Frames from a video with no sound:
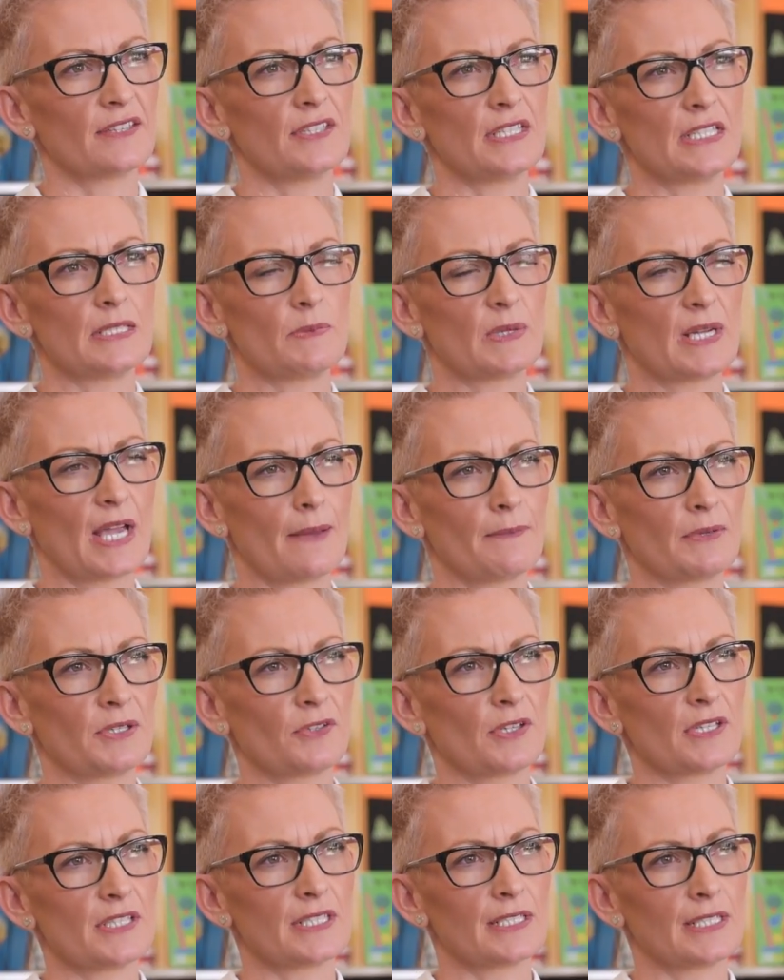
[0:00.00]
things became
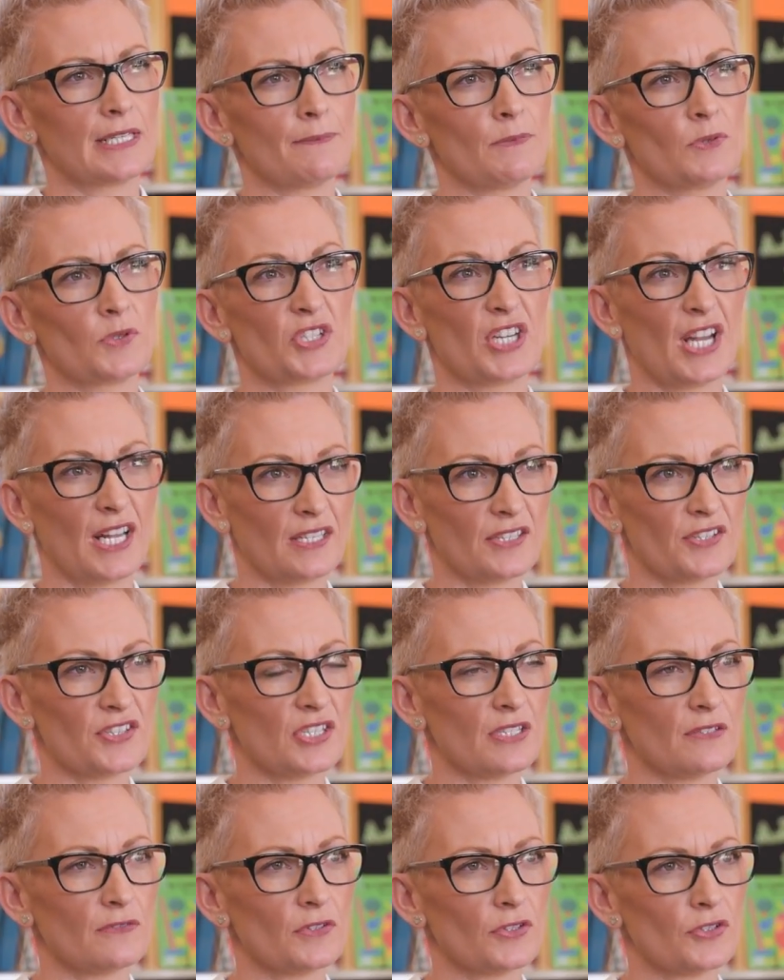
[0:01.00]
increasingly more
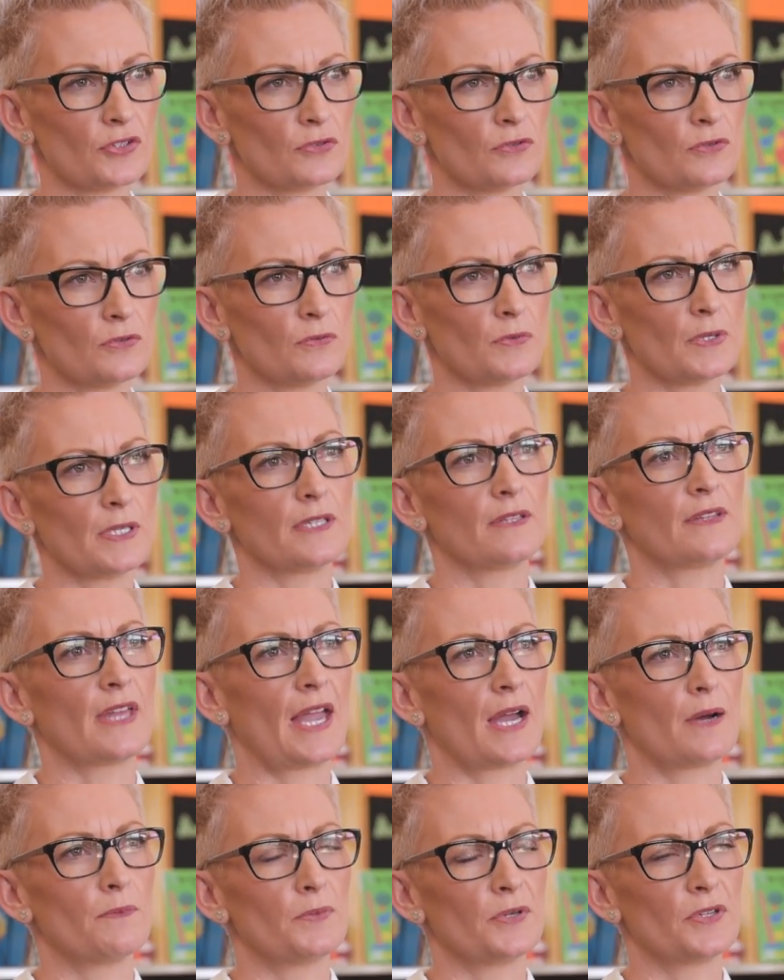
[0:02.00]
challenging for Jewel with
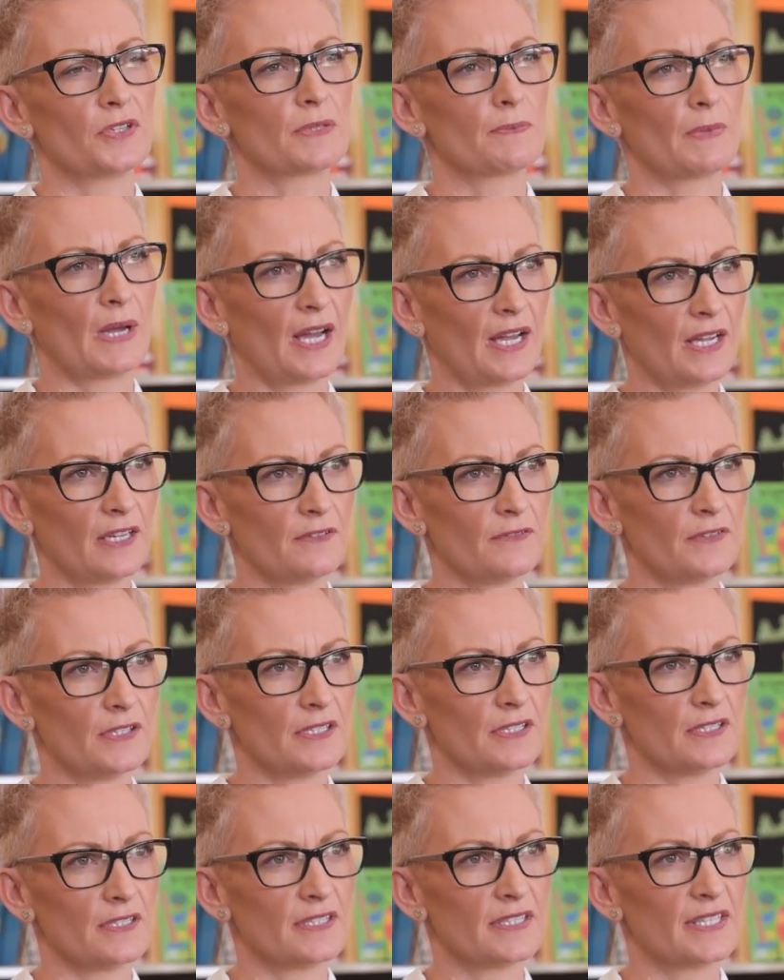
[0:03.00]
outburst
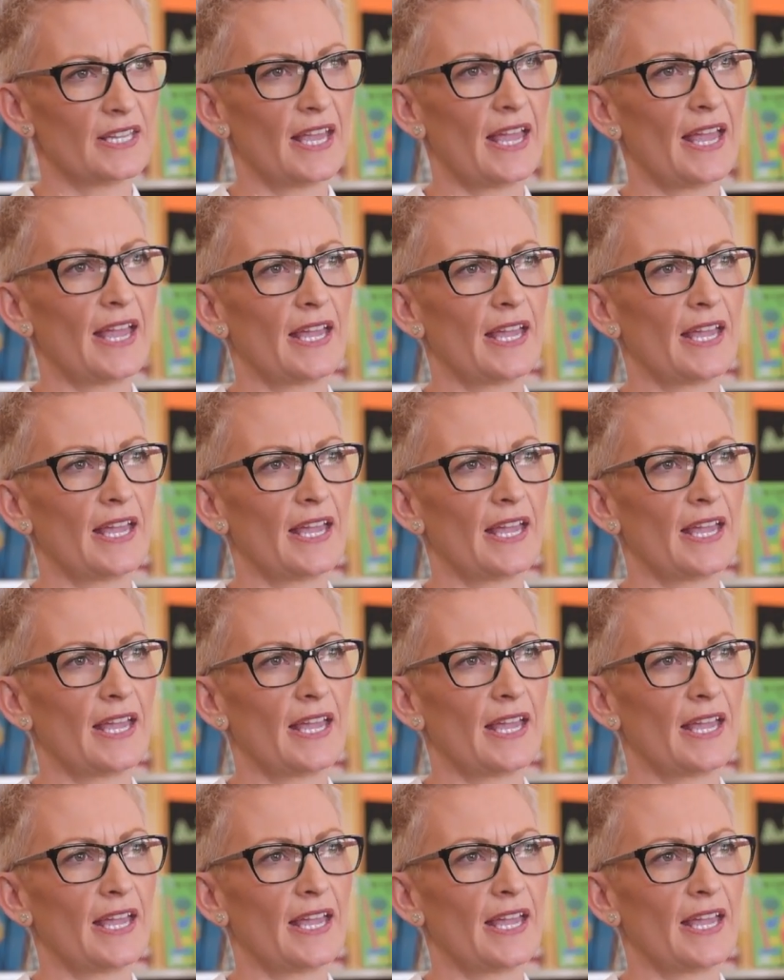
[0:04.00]
behaviours